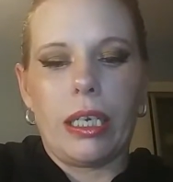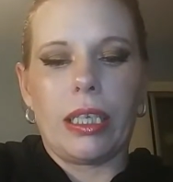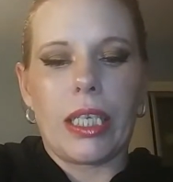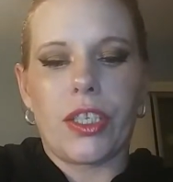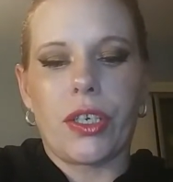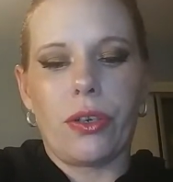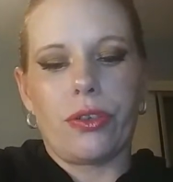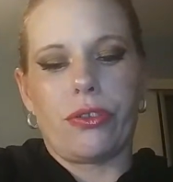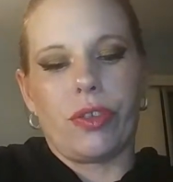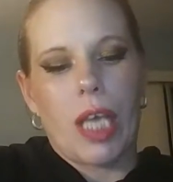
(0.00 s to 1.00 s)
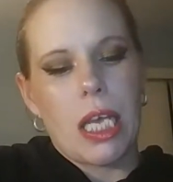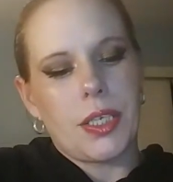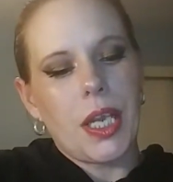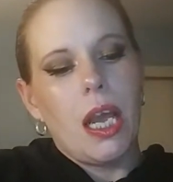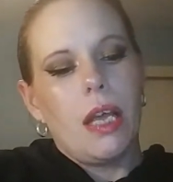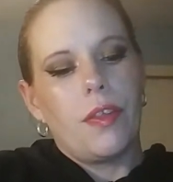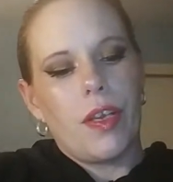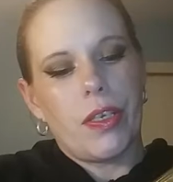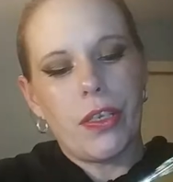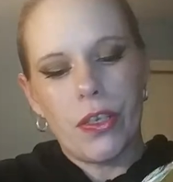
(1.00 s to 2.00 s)
Now let's go through that.
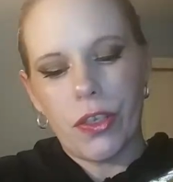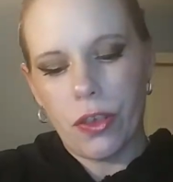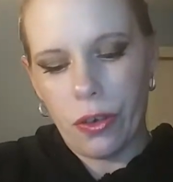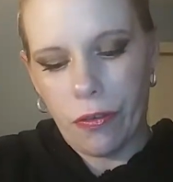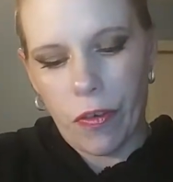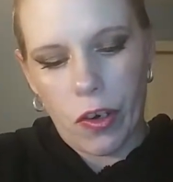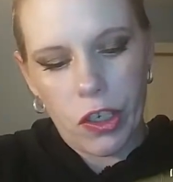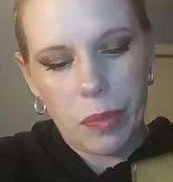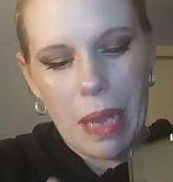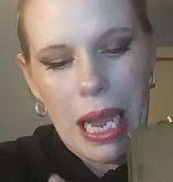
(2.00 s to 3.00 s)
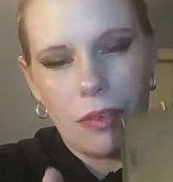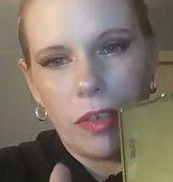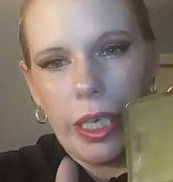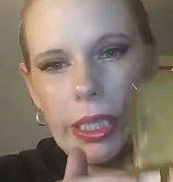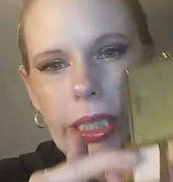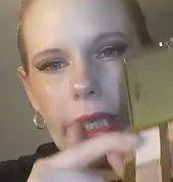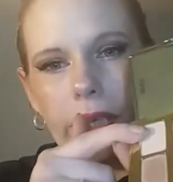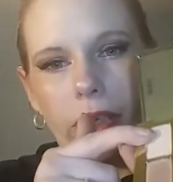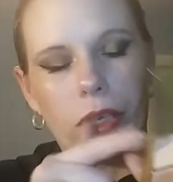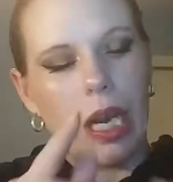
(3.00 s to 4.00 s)
This is the first matte right
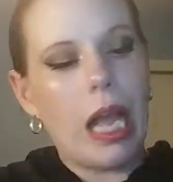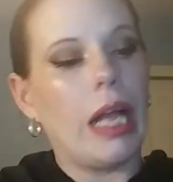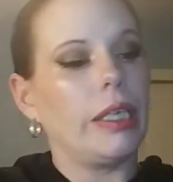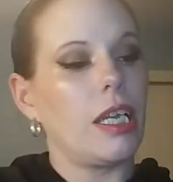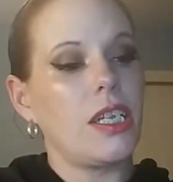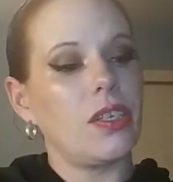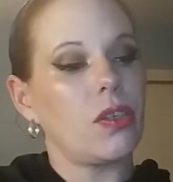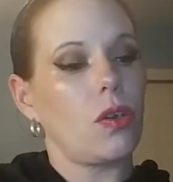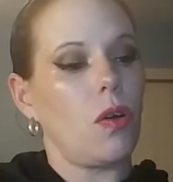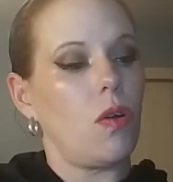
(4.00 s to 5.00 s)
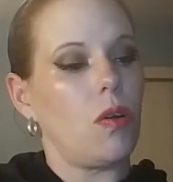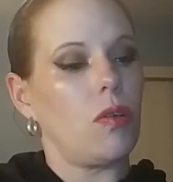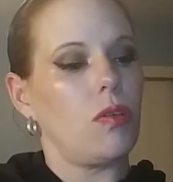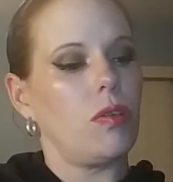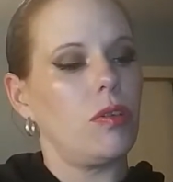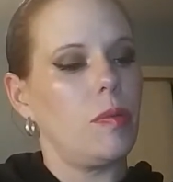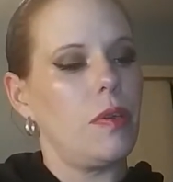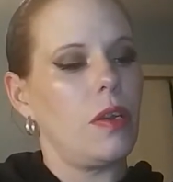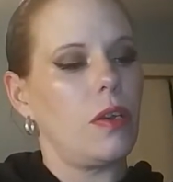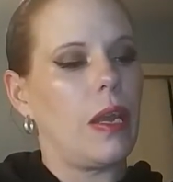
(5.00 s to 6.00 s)
here, and it's called
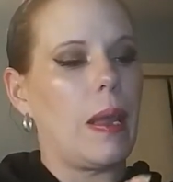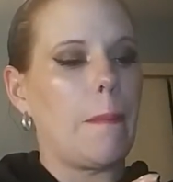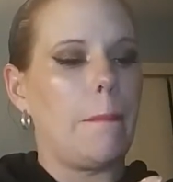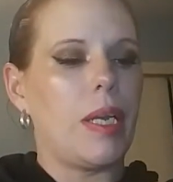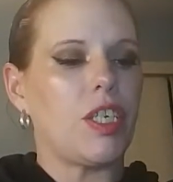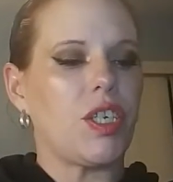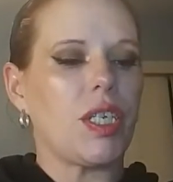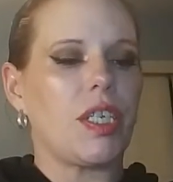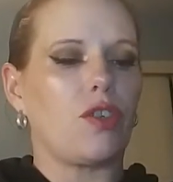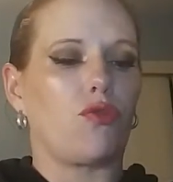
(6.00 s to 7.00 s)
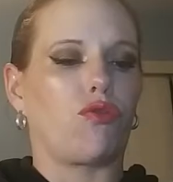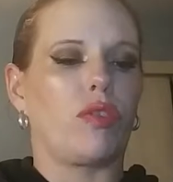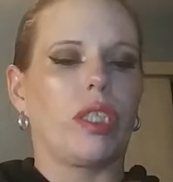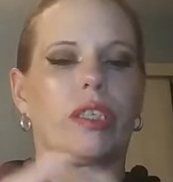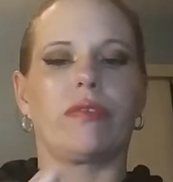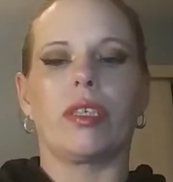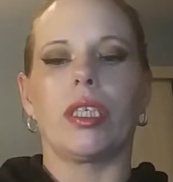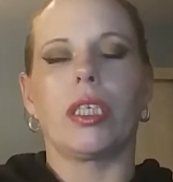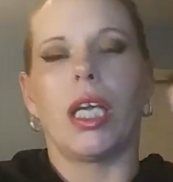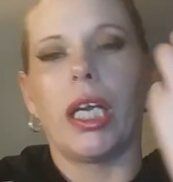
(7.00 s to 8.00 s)
Ambitious. It's really,
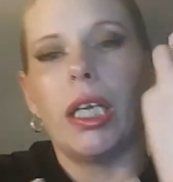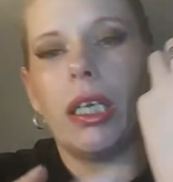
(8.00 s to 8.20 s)
really light.